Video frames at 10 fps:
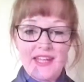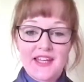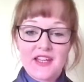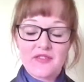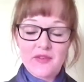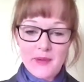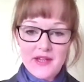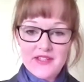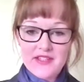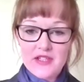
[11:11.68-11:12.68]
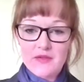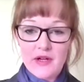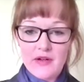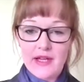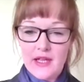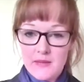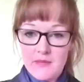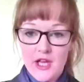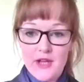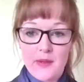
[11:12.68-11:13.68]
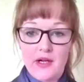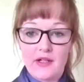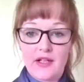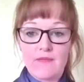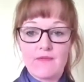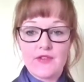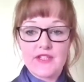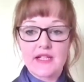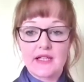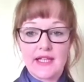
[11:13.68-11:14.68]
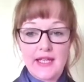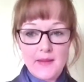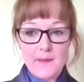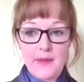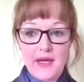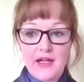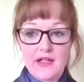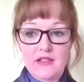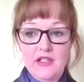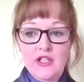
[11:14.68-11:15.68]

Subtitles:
If a person is very immobile and physically impaired,